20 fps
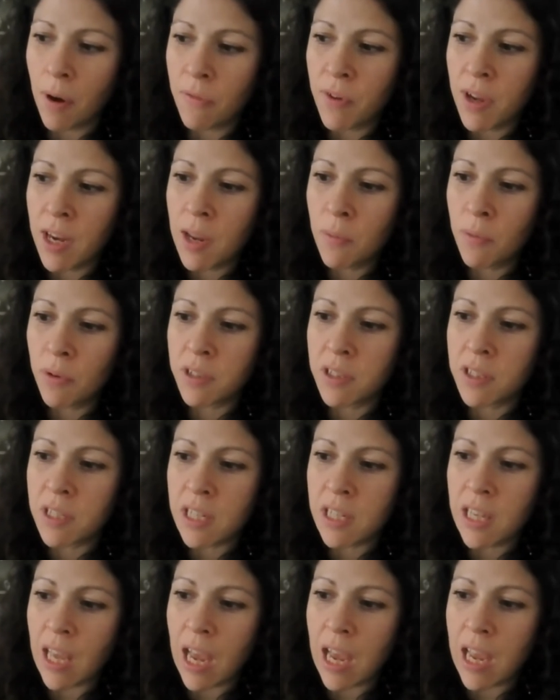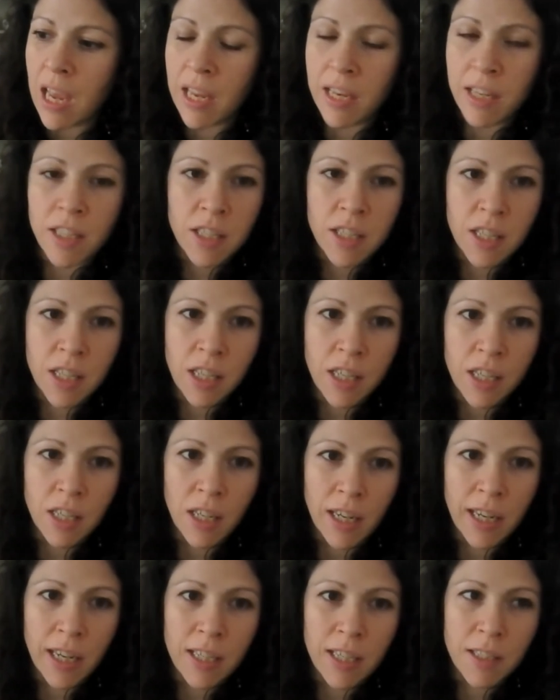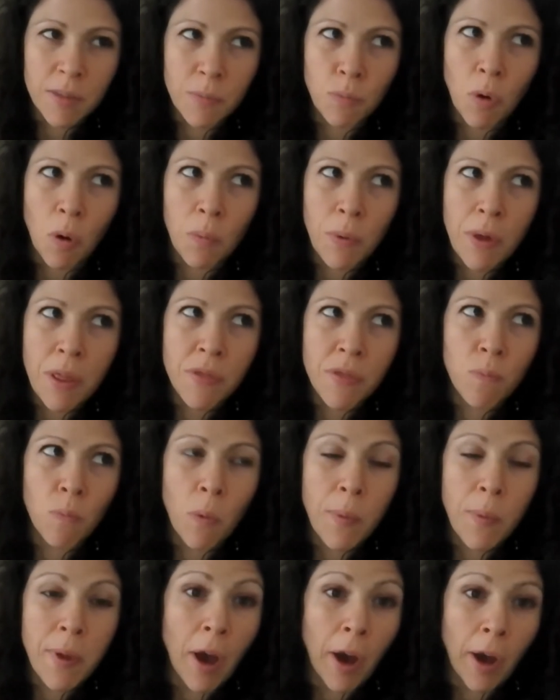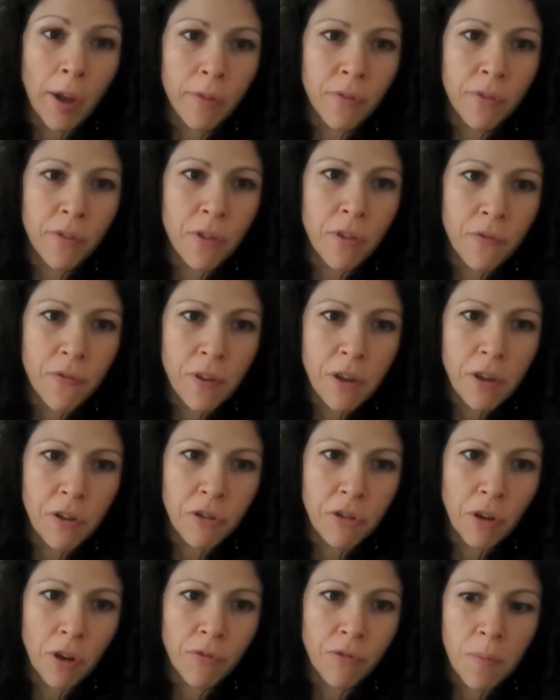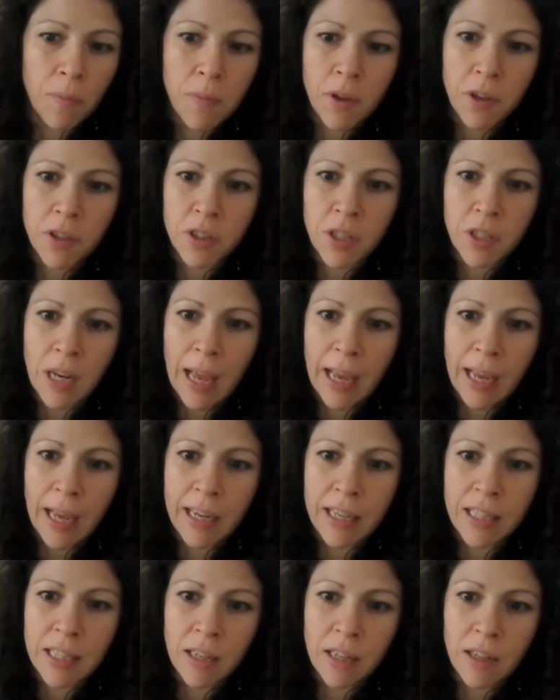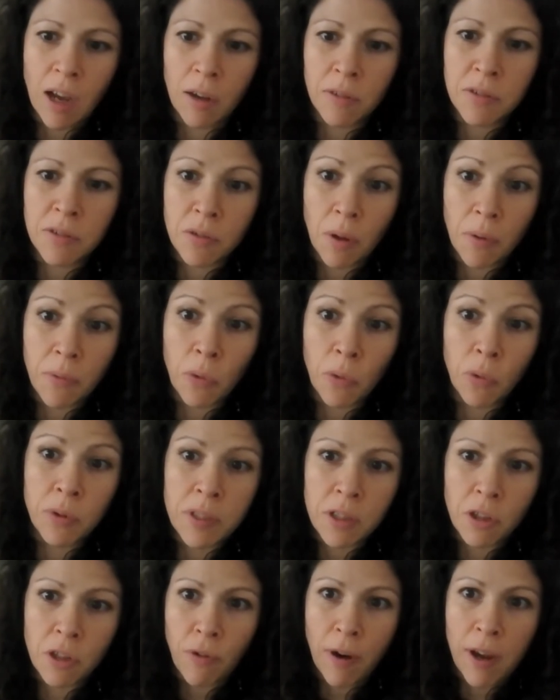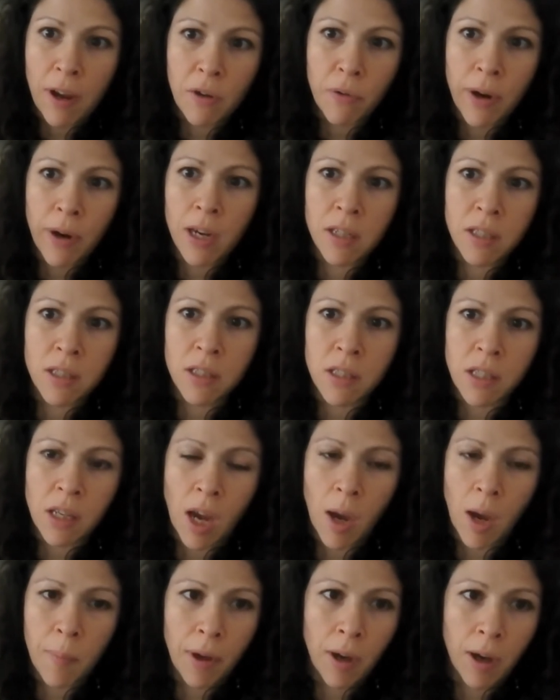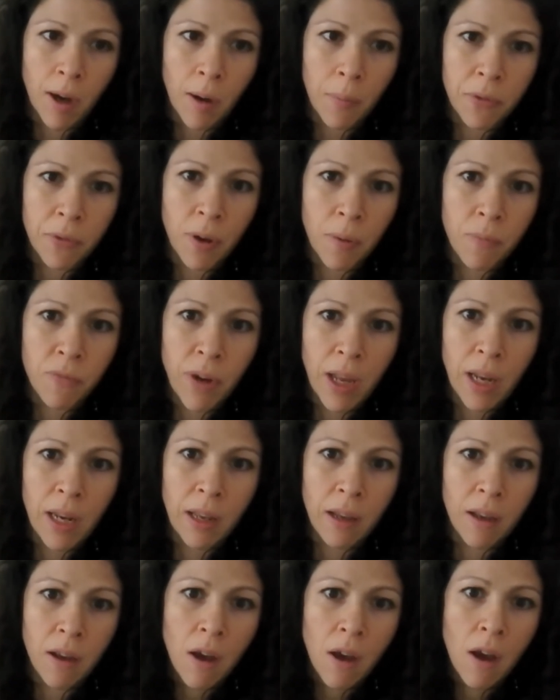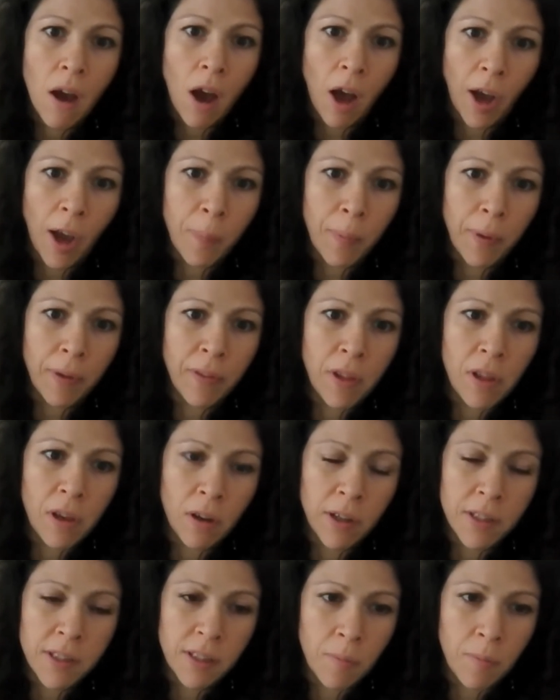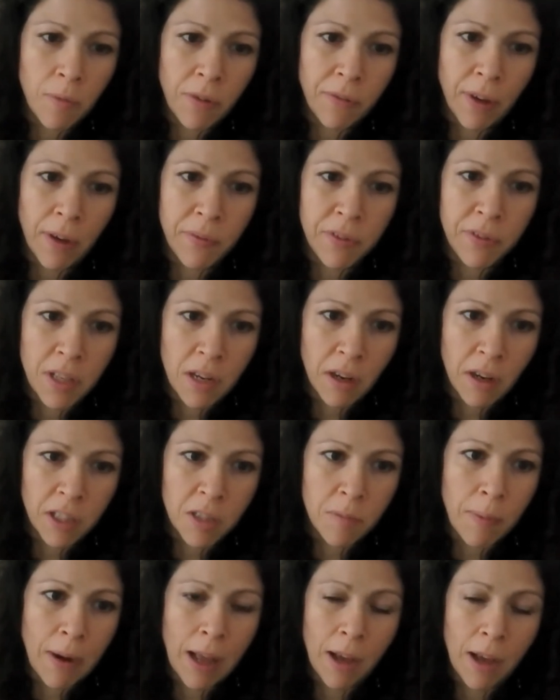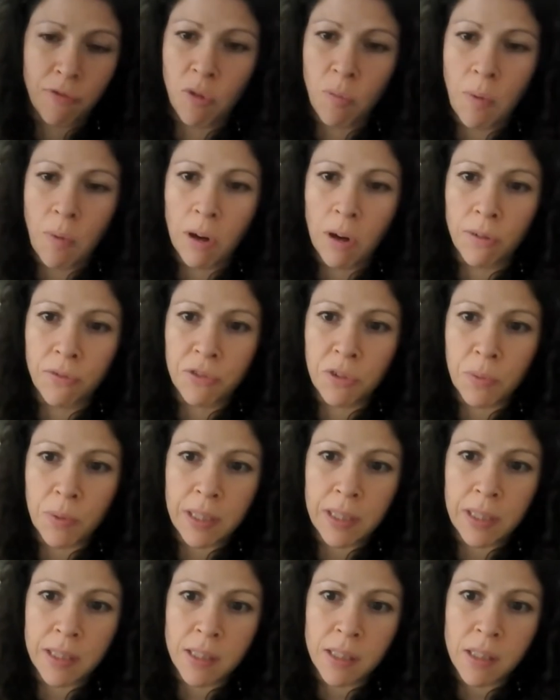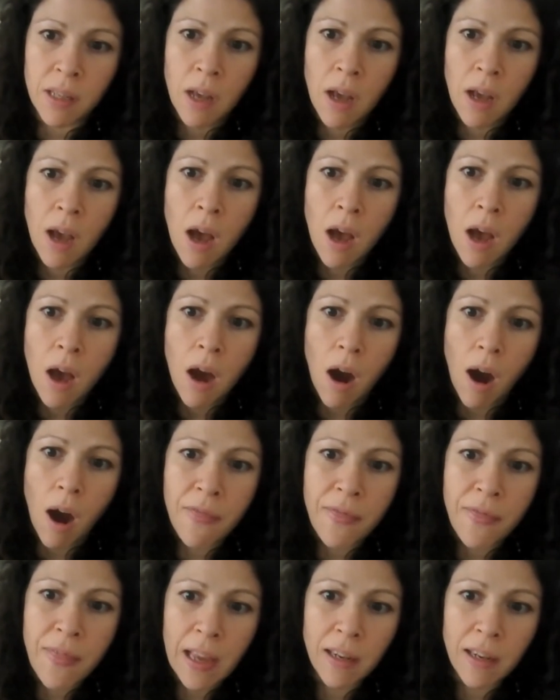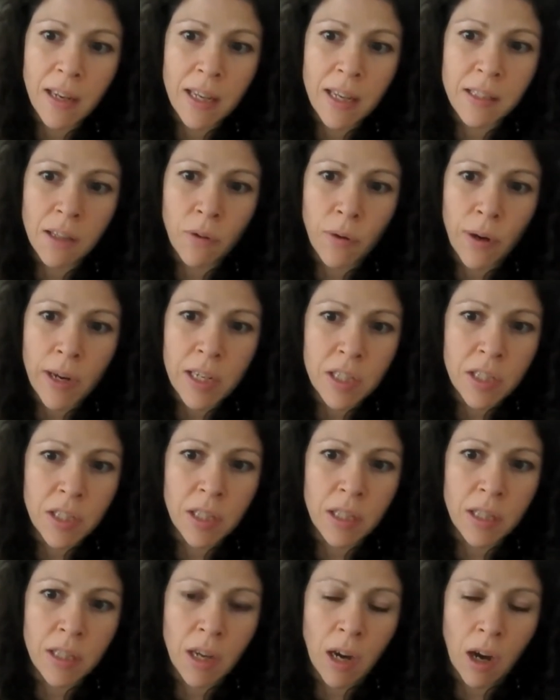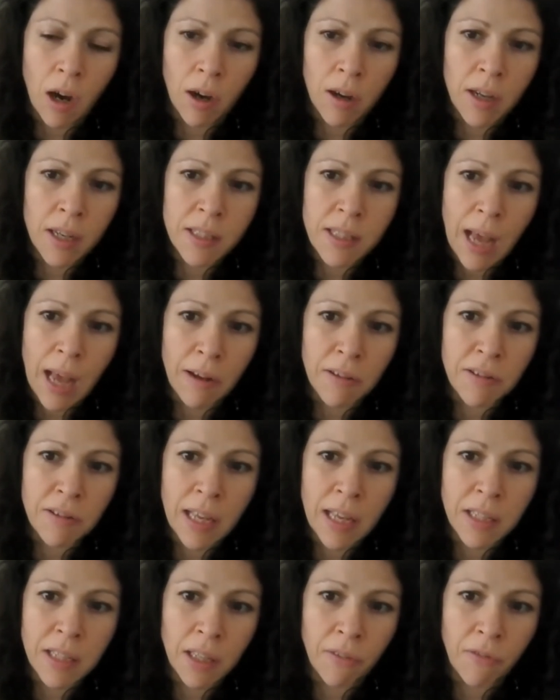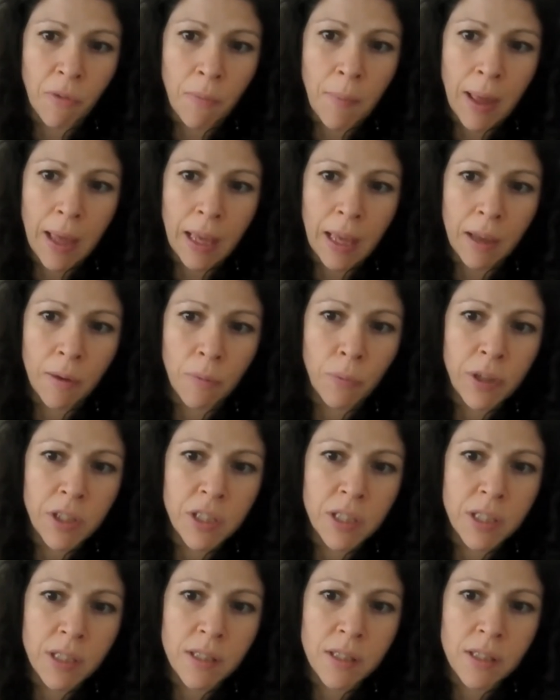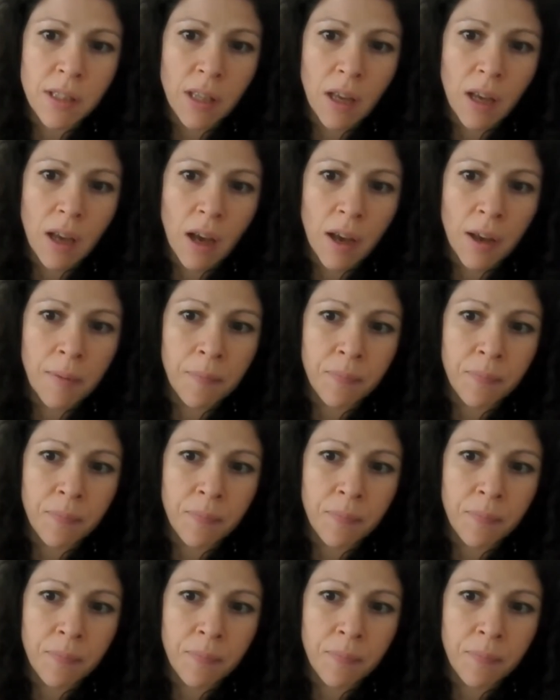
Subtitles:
really wanted to get into like what we hope for the future for mutual aid, and all these great questions are coming up, so I'm really hoping that you guys can move over to the Nudge platform afterwards. I think there's a question that is outstanding for me, which is that